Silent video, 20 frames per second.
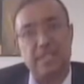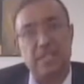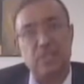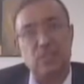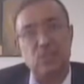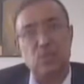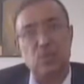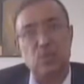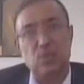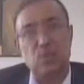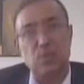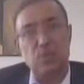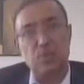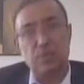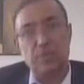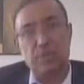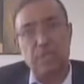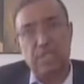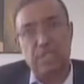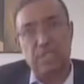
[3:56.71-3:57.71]
So
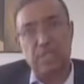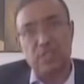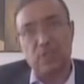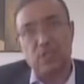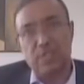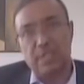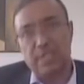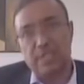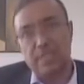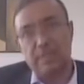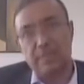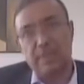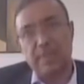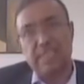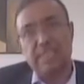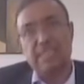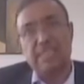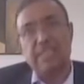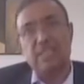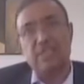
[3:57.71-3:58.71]
it is not that the
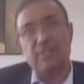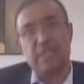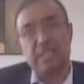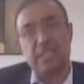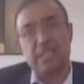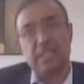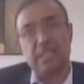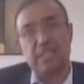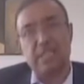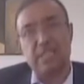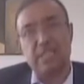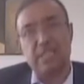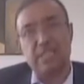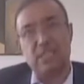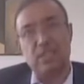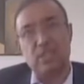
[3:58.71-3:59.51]
prices have increased.